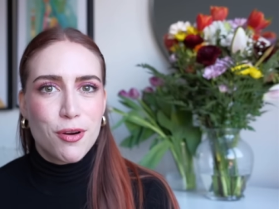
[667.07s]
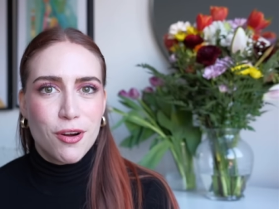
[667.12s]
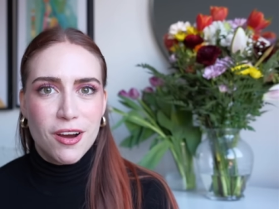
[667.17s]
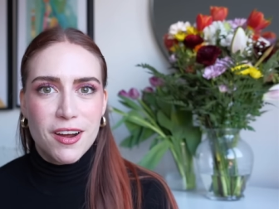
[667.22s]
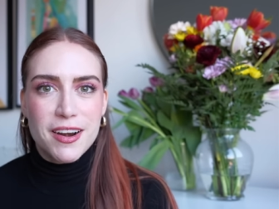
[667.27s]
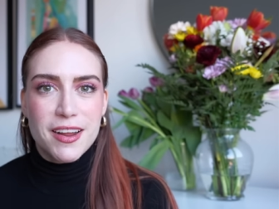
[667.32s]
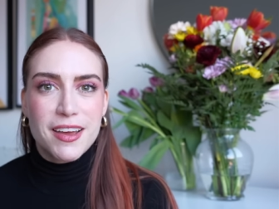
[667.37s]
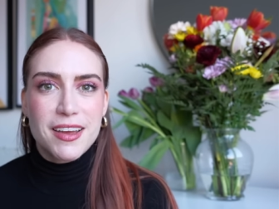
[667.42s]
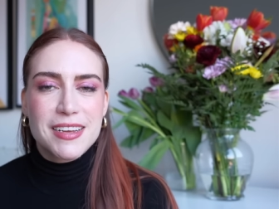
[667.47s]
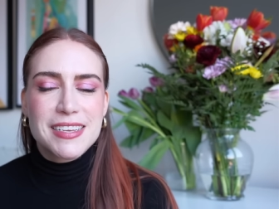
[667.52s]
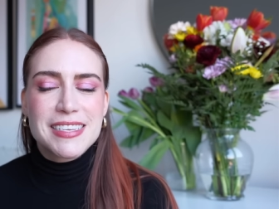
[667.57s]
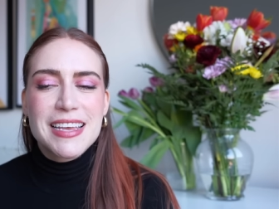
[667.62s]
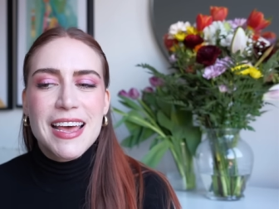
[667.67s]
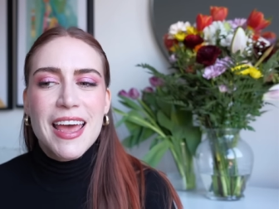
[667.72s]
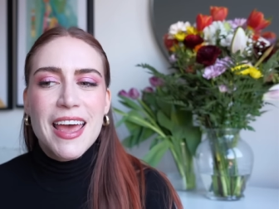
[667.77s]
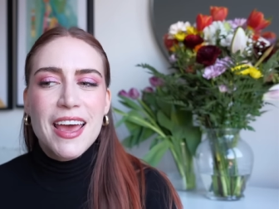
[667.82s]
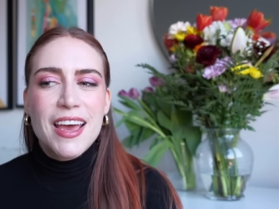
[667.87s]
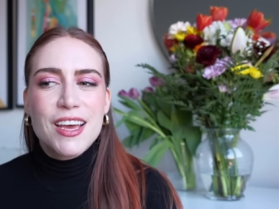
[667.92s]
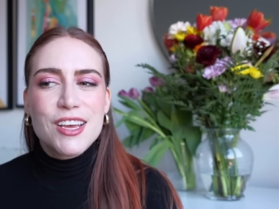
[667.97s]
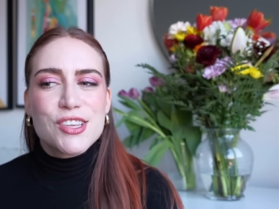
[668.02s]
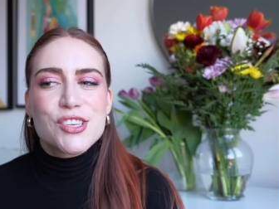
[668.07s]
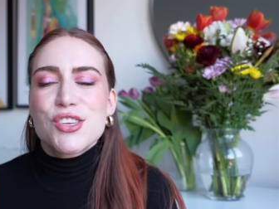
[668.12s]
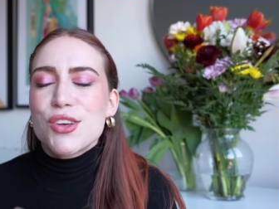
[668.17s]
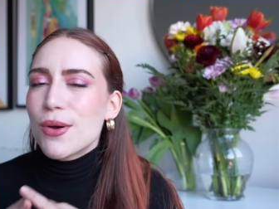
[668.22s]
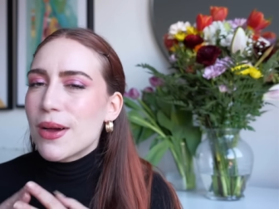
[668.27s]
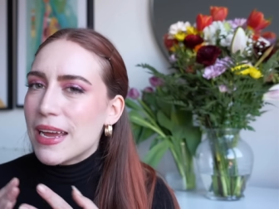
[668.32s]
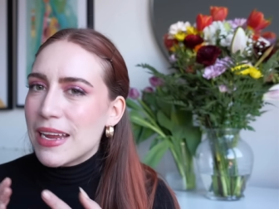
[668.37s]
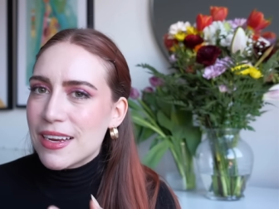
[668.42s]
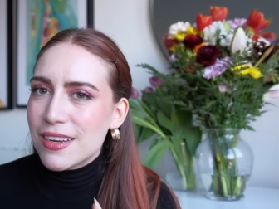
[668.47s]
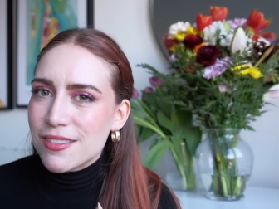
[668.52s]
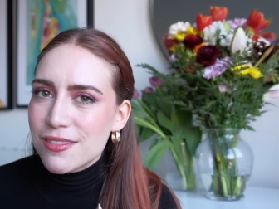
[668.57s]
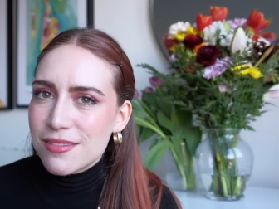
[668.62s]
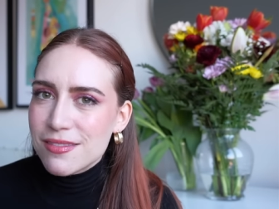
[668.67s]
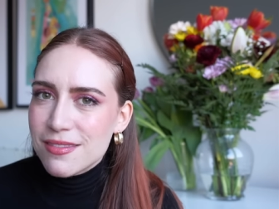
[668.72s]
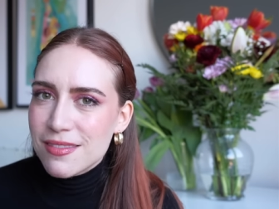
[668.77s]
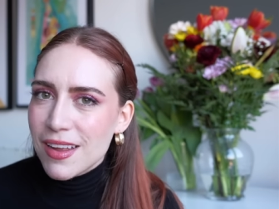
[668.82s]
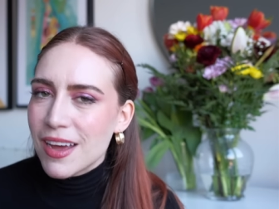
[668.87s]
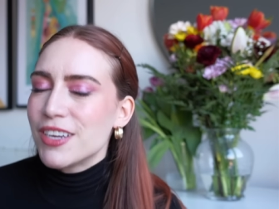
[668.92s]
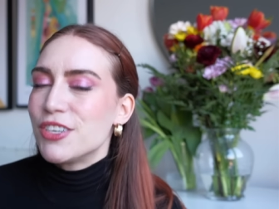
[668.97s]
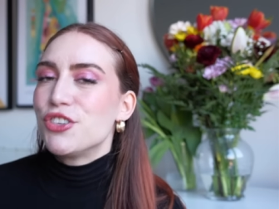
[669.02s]
products, so I
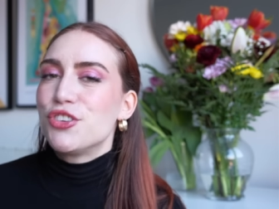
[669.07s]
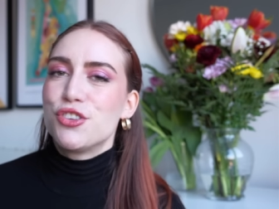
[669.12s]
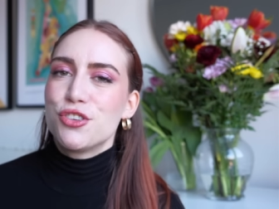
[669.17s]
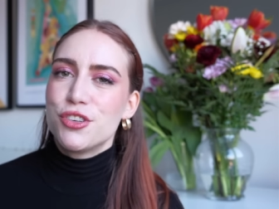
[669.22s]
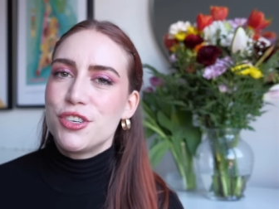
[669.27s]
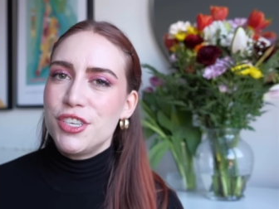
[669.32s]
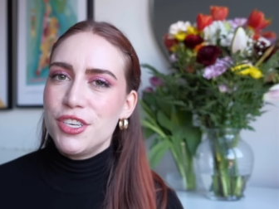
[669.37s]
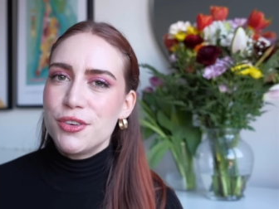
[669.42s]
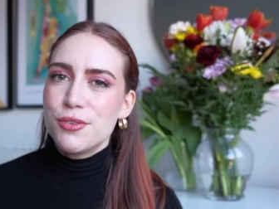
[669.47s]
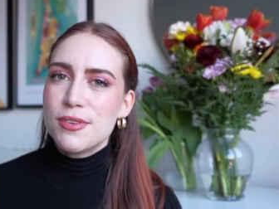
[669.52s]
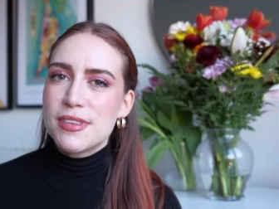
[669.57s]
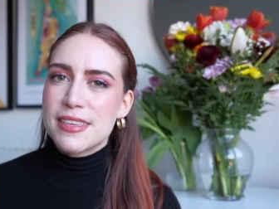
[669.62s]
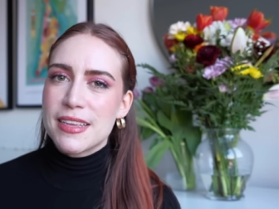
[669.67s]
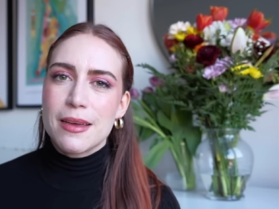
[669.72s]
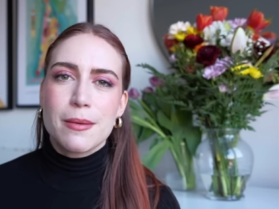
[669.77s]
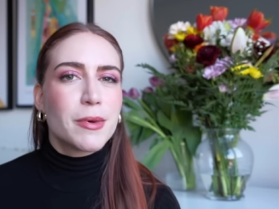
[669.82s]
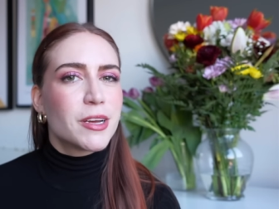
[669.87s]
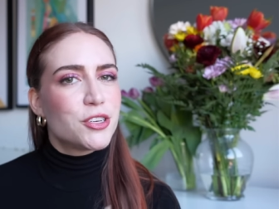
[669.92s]
I should use them.